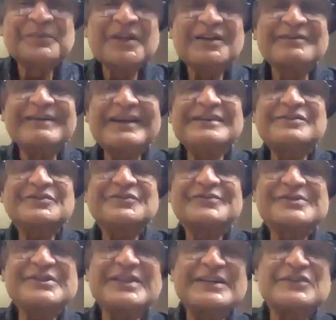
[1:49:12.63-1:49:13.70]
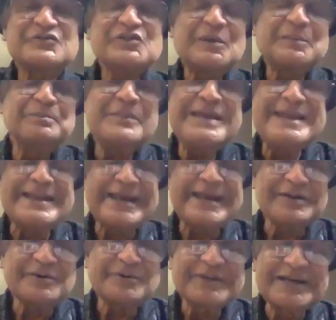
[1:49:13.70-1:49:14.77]
great sense of meaning,
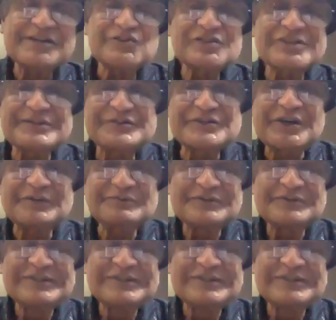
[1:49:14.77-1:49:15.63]
great sense of